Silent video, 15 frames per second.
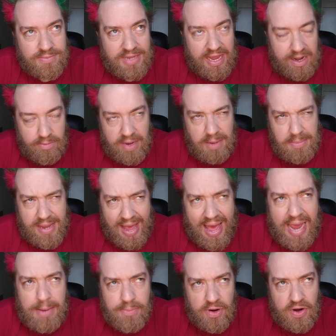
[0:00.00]
and it made me
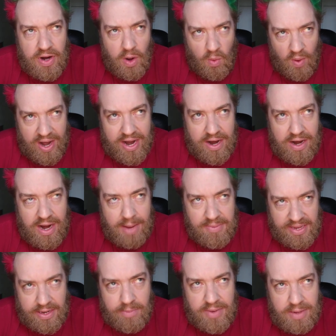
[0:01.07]
hyper aware. I
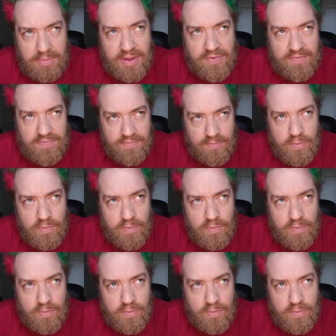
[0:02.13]
mean, it made me